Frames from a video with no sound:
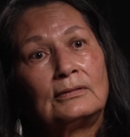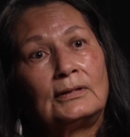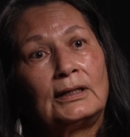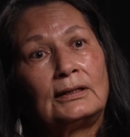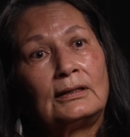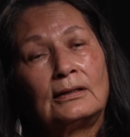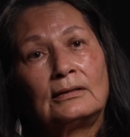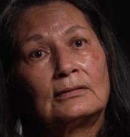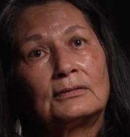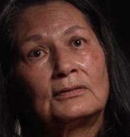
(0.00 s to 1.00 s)
And,
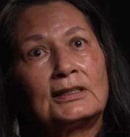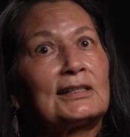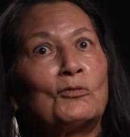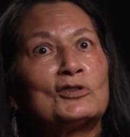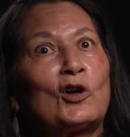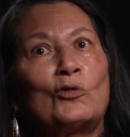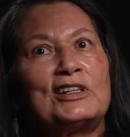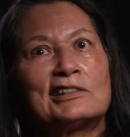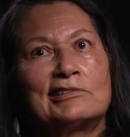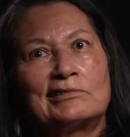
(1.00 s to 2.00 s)
because I was
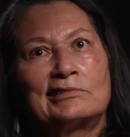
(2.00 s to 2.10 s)
always